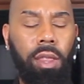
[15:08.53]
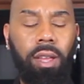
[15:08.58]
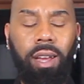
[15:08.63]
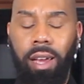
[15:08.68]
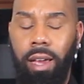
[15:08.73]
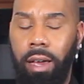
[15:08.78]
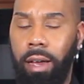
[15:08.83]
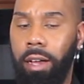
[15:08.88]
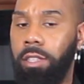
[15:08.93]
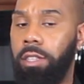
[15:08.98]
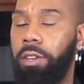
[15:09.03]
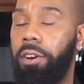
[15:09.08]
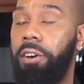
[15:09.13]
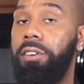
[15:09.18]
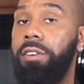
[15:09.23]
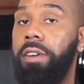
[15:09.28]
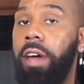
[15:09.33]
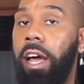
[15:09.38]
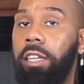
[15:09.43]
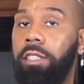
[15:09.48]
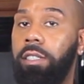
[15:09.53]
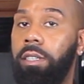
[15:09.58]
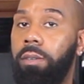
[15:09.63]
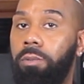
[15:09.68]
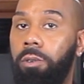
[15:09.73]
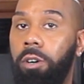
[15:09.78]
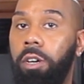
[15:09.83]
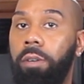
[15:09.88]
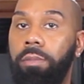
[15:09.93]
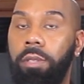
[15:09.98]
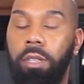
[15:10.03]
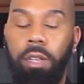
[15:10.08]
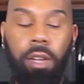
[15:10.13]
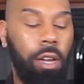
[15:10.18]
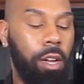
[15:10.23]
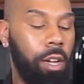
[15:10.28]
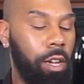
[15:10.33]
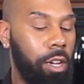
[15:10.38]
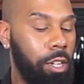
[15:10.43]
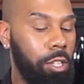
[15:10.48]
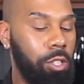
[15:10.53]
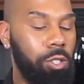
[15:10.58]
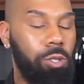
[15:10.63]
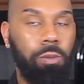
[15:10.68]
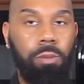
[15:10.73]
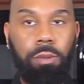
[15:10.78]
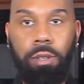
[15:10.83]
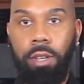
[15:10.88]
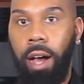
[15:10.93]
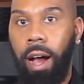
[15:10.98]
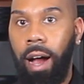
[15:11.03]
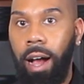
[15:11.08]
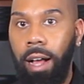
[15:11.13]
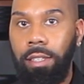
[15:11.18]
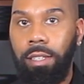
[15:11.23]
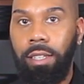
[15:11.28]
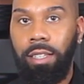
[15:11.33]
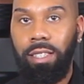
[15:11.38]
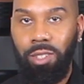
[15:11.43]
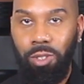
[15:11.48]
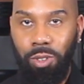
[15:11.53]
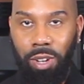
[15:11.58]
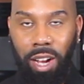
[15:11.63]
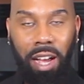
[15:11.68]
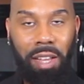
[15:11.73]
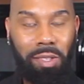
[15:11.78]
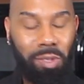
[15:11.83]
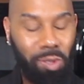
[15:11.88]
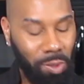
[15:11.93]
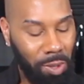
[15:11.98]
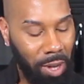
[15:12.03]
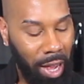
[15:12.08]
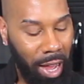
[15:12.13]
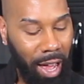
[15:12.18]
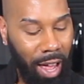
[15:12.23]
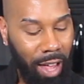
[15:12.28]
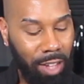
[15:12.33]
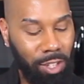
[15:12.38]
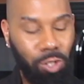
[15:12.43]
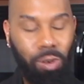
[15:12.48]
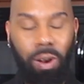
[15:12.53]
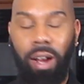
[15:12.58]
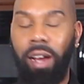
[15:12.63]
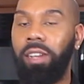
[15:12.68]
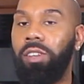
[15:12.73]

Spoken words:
the eggs are nice and whipped. Do not try